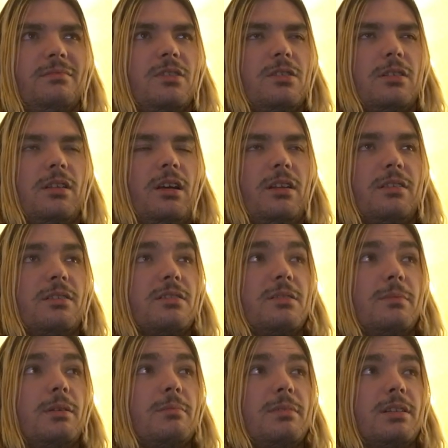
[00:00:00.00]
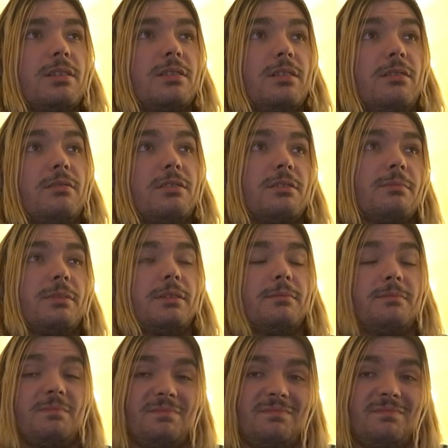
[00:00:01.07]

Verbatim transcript: There's a lot of things that made me nostalgic, but